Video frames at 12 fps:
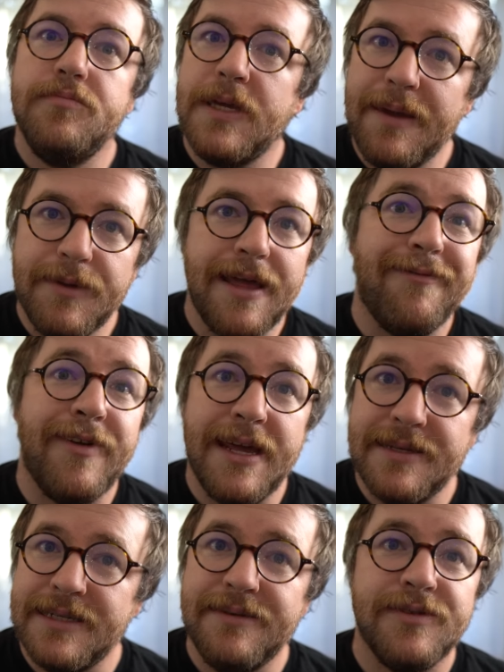keep in that
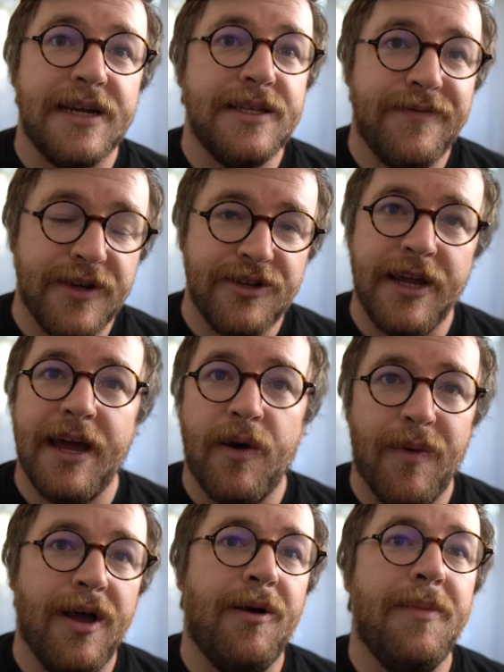fantasy, science fiction kind
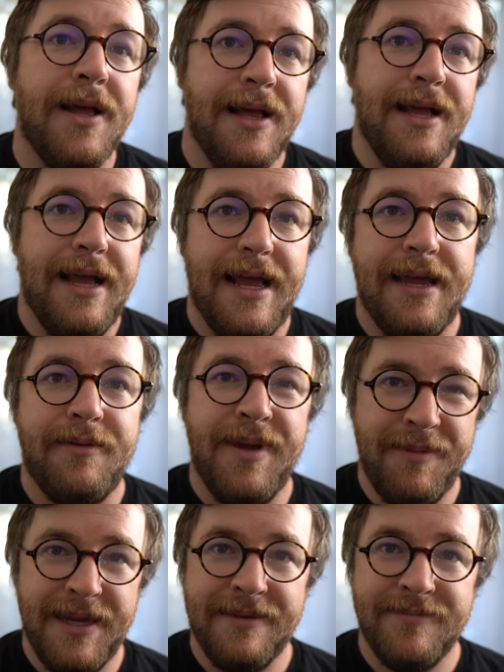of realm, and
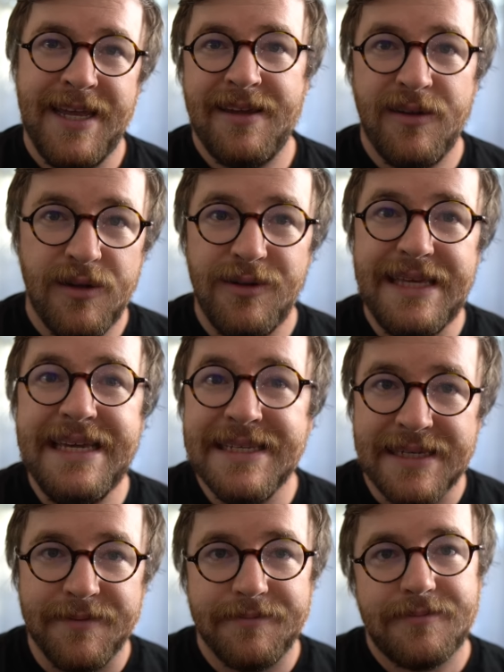maybe take it a little
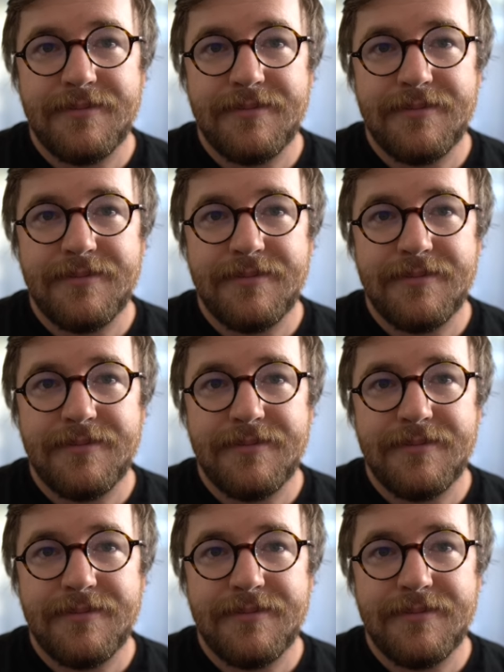easy,